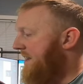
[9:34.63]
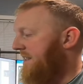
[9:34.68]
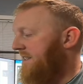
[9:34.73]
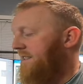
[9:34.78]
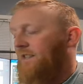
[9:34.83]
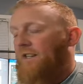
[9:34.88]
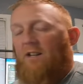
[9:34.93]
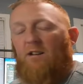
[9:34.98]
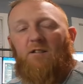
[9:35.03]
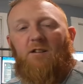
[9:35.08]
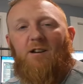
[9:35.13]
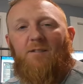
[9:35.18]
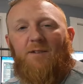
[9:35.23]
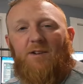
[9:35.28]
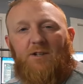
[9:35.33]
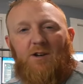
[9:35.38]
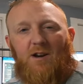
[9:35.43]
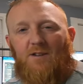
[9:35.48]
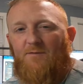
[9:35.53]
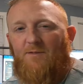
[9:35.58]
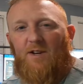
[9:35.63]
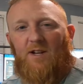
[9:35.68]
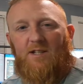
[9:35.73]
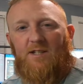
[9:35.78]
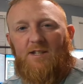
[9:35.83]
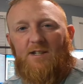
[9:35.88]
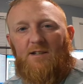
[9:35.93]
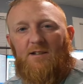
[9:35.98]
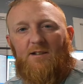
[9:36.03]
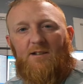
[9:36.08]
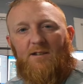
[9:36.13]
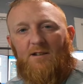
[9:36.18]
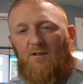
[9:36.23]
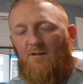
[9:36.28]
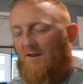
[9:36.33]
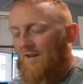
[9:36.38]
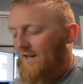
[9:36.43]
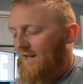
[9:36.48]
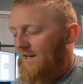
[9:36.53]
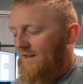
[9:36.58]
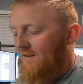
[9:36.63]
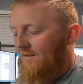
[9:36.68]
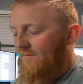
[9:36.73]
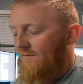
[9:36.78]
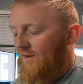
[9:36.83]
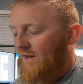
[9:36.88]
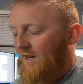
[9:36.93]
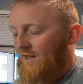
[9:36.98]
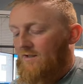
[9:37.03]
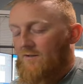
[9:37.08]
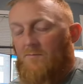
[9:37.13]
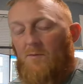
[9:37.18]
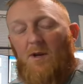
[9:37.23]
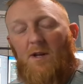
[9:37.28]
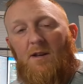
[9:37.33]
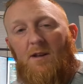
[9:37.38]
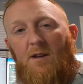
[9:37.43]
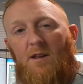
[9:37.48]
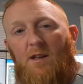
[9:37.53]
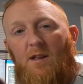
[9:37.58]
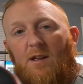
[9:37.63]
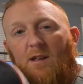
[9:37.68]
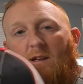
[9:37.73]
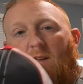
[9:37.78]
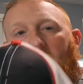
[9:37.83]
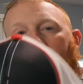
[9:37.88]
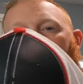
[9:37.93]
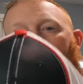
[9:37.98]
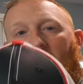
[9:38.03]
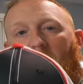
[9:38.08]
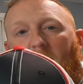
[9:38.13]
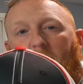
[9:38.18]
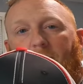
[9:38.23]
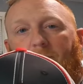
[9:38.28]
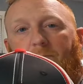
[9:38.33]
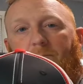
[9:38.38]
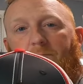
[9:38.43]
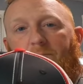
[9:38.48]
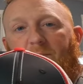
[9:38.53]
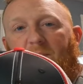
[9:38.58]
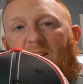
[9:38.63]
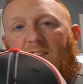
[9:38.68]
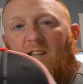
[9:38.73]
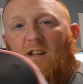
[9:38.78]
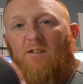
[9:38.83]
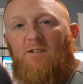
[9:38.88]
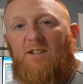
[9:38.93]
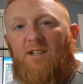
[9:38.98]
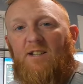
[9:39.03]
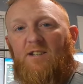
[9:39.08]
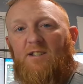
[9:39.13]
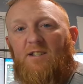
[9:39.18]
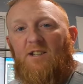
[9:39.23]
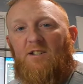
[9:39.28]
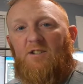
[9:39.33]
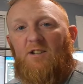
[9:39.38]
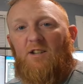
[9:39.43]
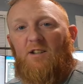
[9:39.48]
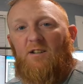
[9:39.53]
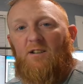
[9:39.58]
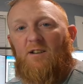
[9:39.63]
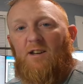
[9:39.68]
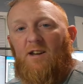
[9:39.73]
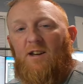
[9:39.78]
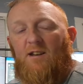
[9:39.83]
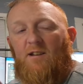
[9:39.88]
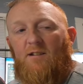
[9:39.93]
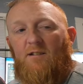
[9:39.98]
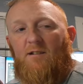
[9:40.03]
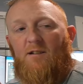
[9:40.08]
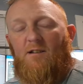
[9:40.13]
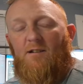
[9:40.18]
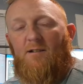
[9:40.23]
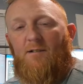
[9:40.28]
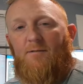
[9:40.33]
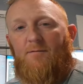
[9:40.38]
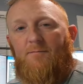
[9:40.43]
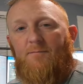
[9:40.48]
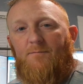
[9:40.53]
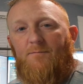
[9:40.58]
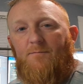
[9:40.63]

I seen it off. I tried to fix it couldn't get it to fix, but uh, that's how I de-stitch it and uh,